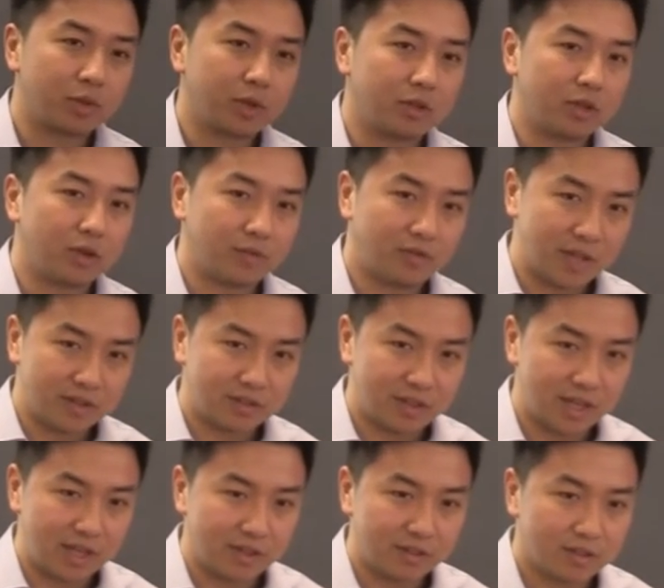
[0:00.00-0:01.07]
when your
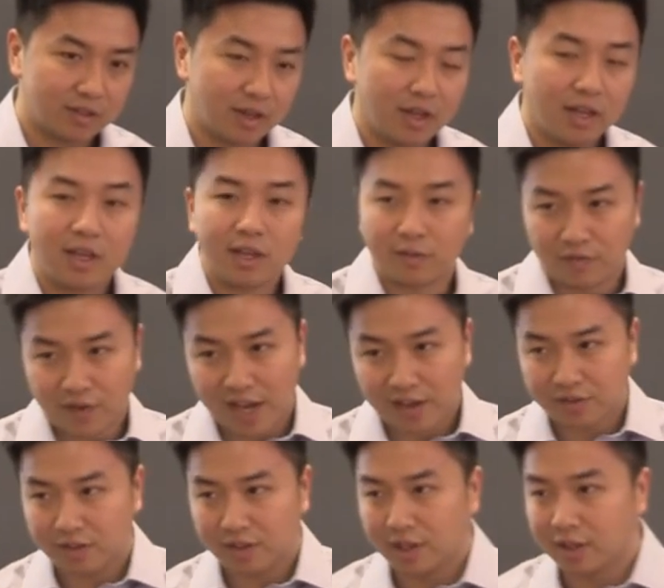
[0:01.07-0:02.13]
VCs
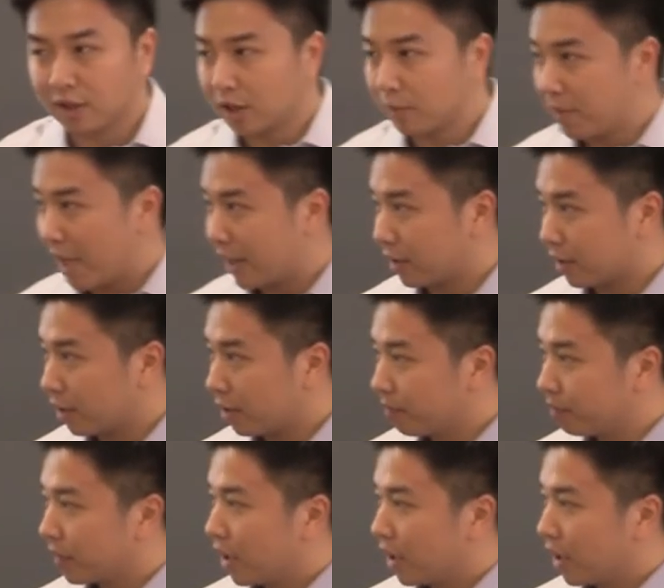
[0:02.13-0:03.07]
invest in a competitor?